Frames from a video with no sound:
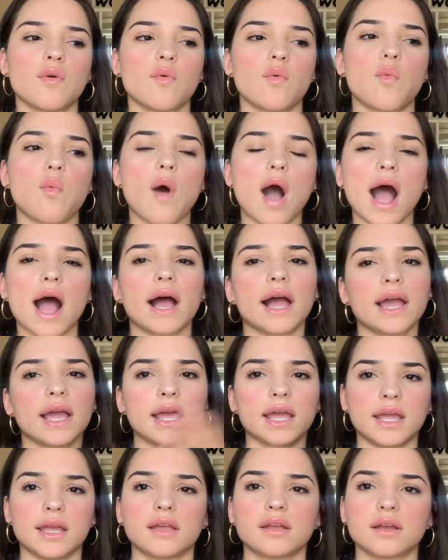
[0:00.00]

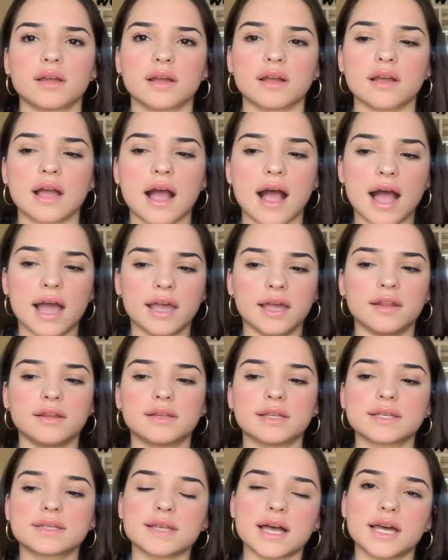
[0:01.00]
why I
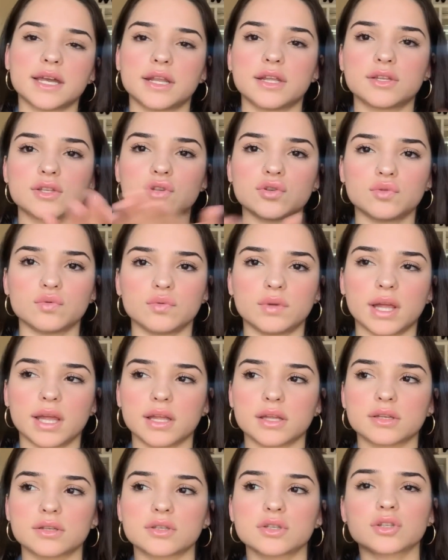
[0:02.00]
decided to
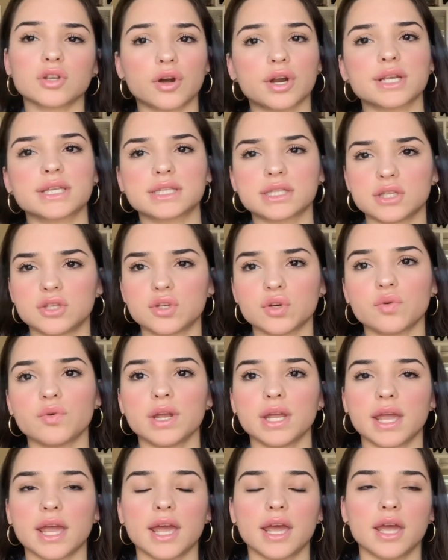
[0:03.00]
like start
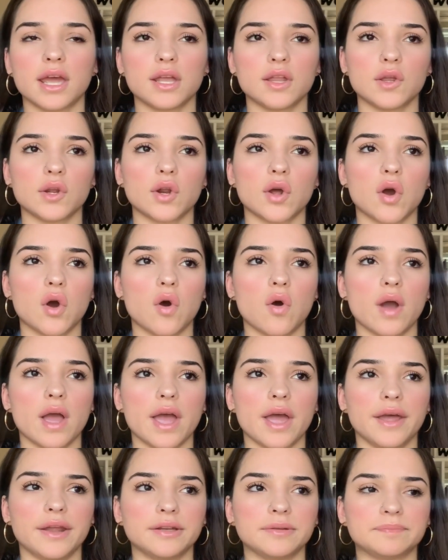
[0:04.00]
doing it, you know,
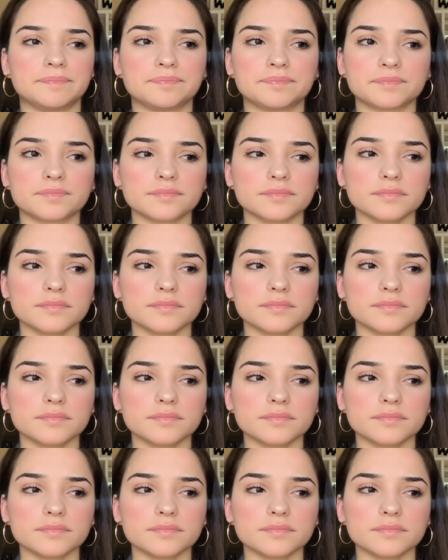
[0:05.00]
and